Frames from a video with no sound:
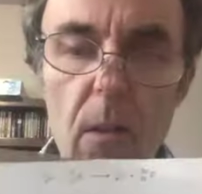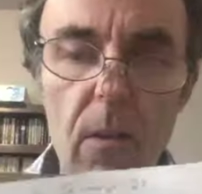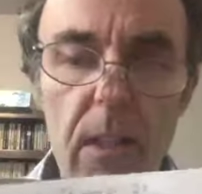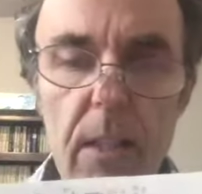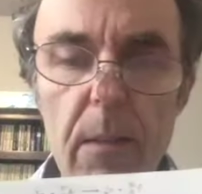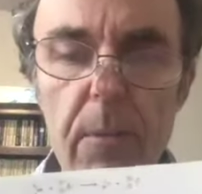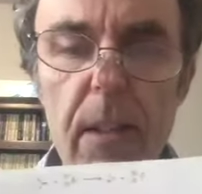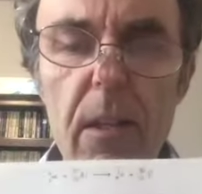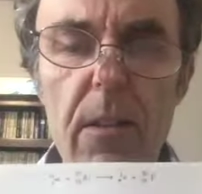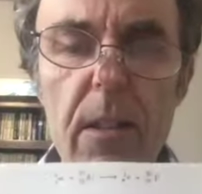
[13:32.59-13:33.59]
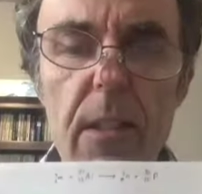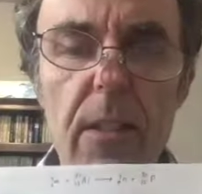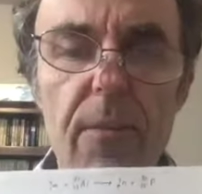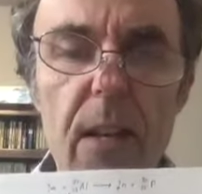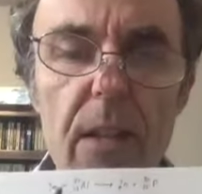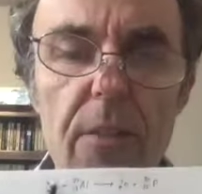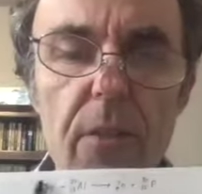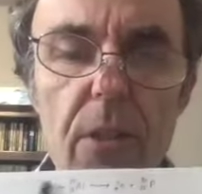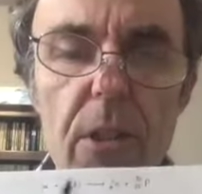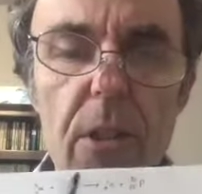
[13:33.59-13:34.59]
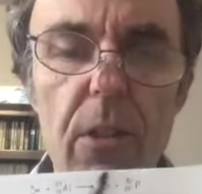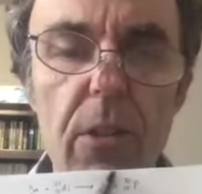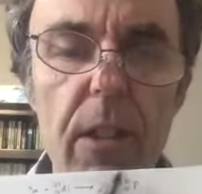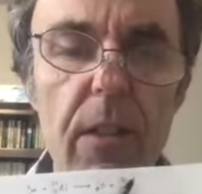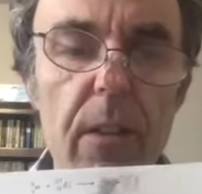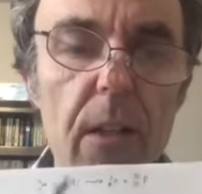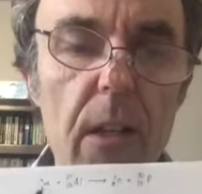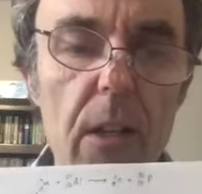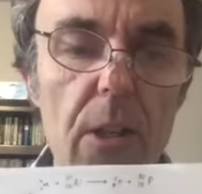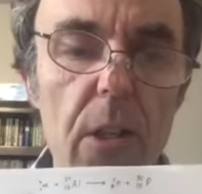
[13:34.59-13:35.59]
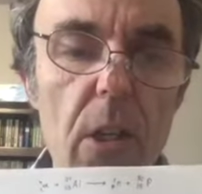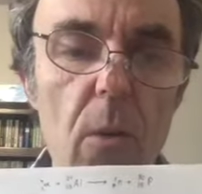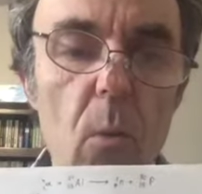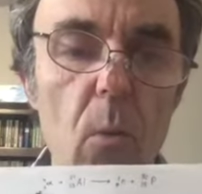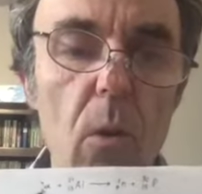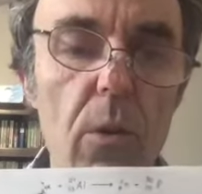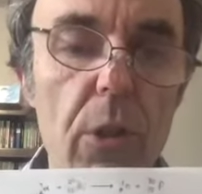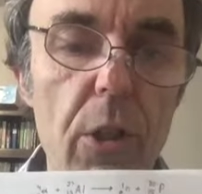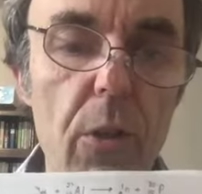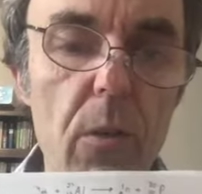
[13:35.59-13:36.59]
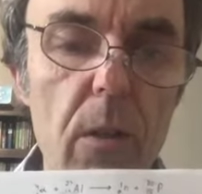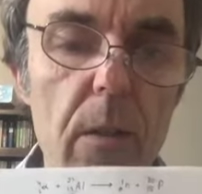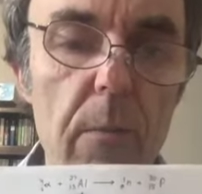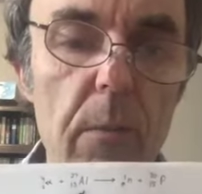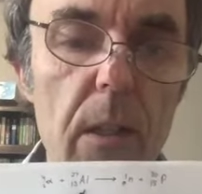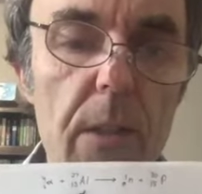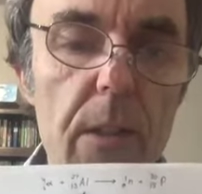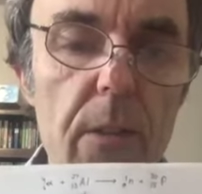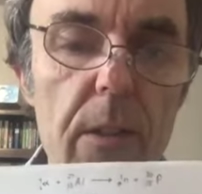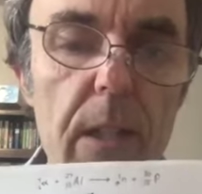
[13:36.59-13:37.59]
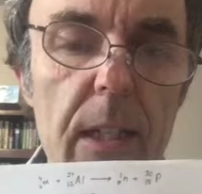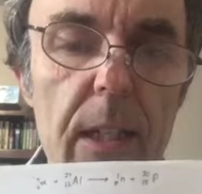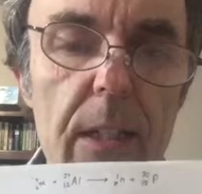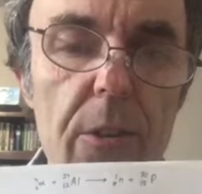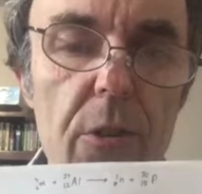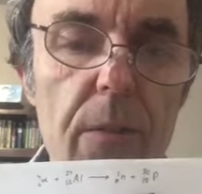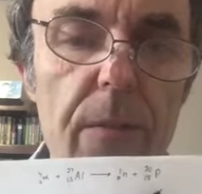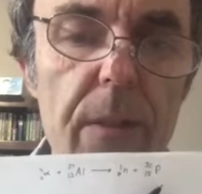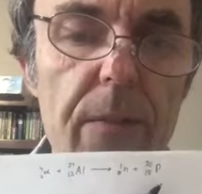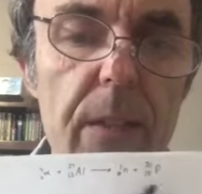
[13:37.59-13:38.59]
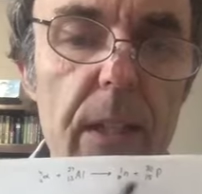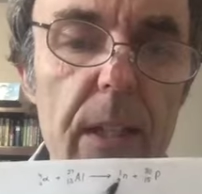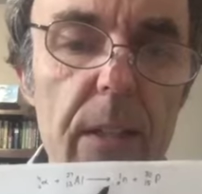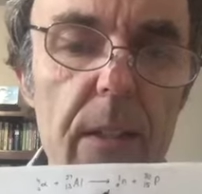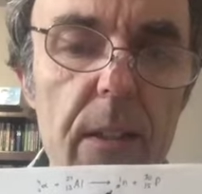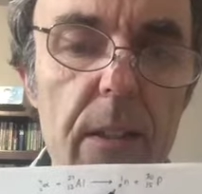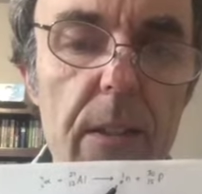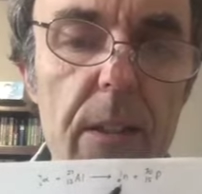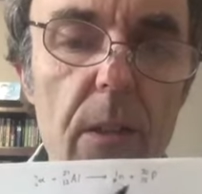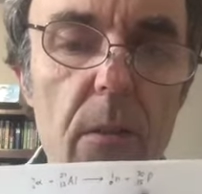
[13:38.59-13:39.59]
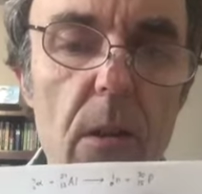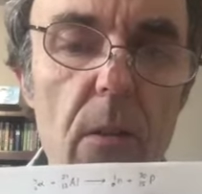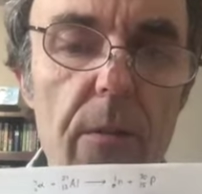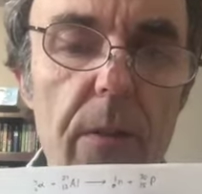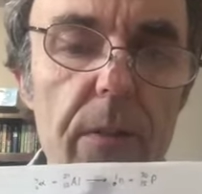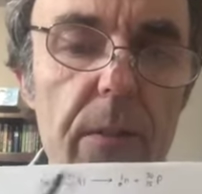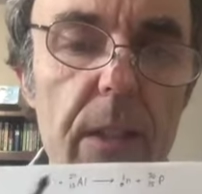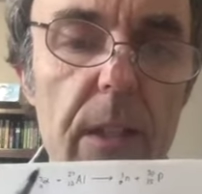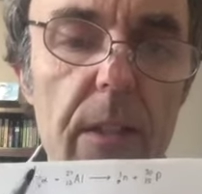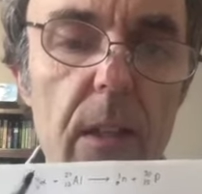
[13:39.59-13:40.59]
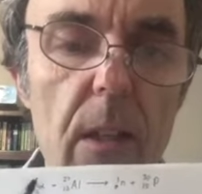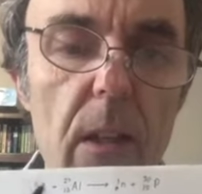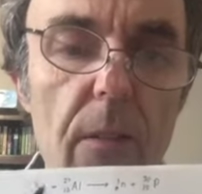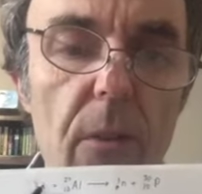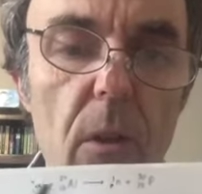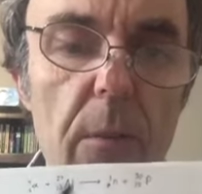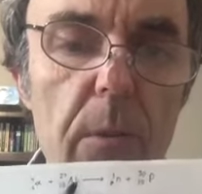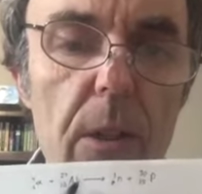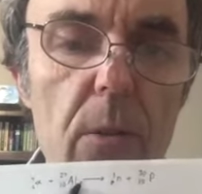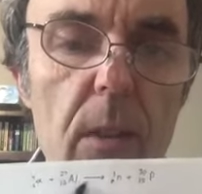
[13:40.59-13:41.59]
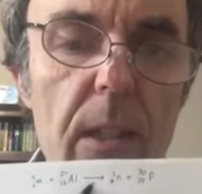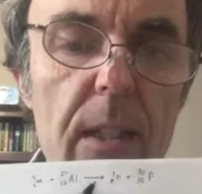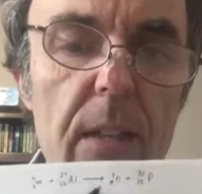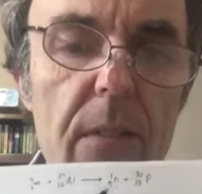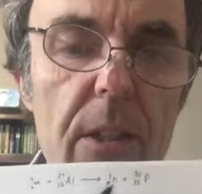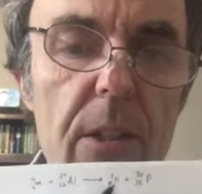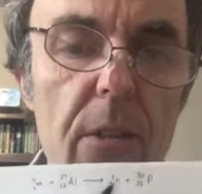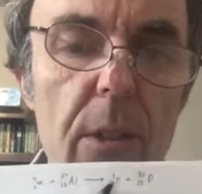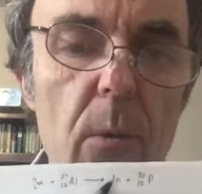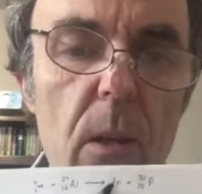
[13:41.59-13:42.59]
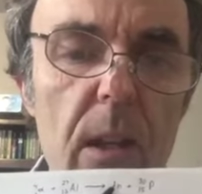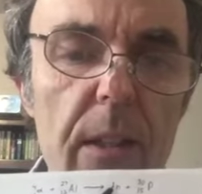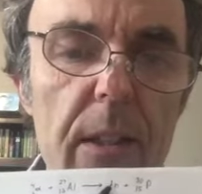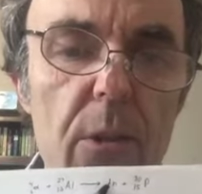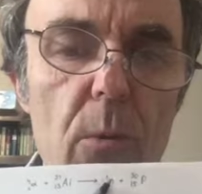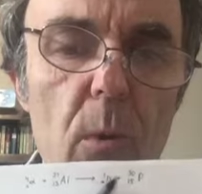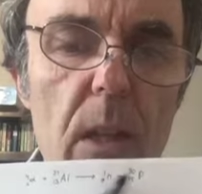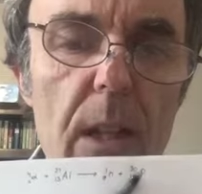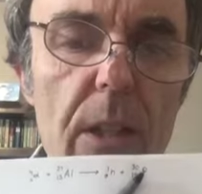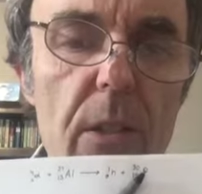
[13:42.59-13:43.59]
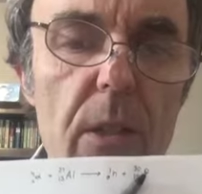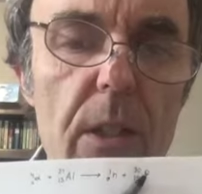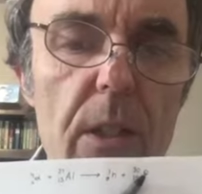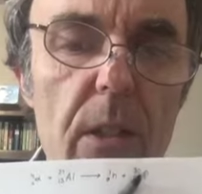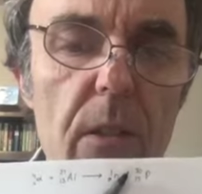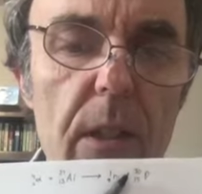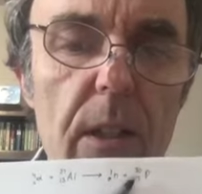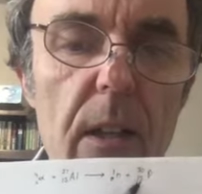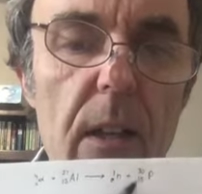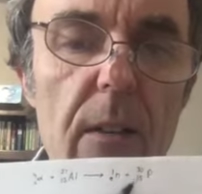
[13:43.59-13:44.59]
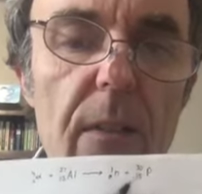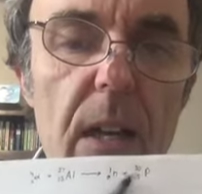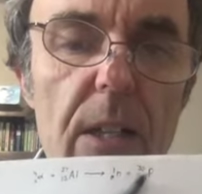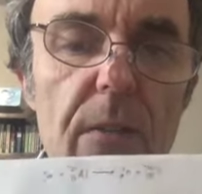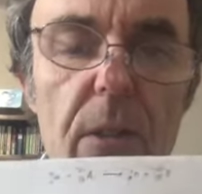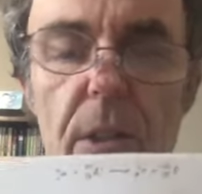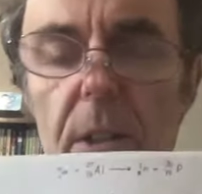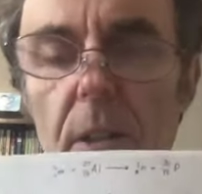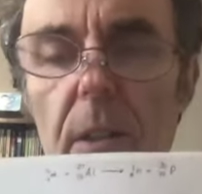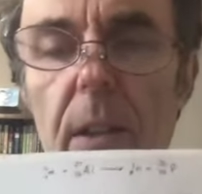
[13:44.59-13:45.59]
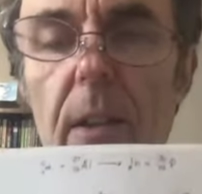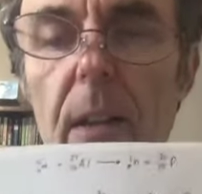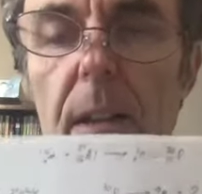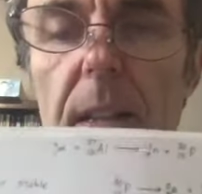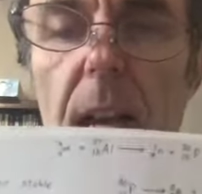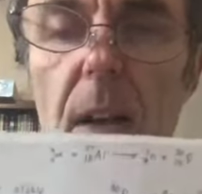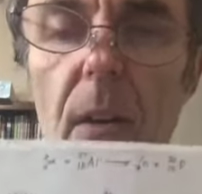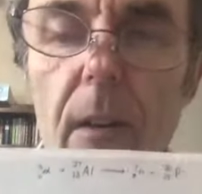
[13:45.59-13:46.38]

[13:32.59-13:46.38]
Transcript: What that something else is phosphorus 30. So 2 plus 13 gives you 15. 0, 15. 4 plus 27 is 31. There's 1, so it's 30. Phosphorus 30. Now,